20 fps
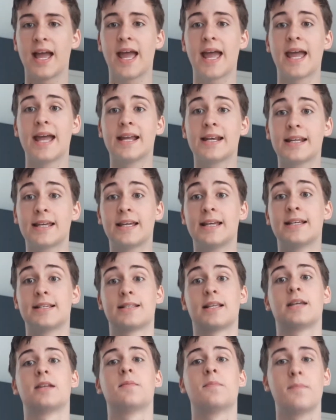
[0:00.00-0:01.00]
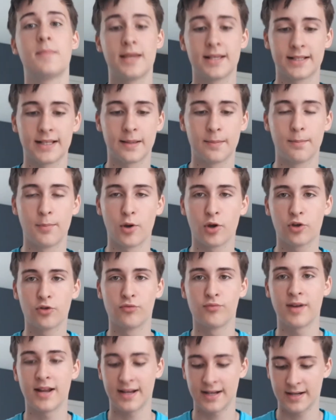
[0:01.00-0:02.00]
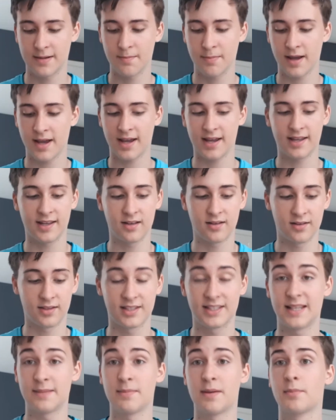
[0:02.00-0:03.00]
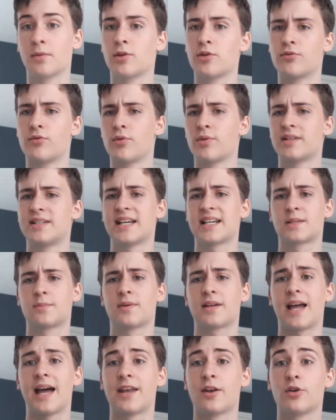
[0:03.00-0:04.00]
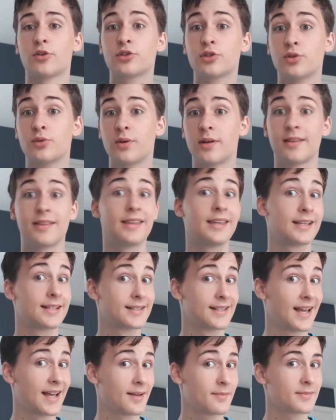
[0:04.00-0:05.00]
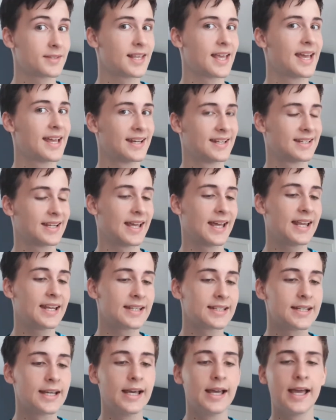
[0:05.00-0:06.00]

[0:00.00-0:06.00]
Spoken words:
It is an amazing book written by the same people who wrote the textbook and also the exams. Hint, hint.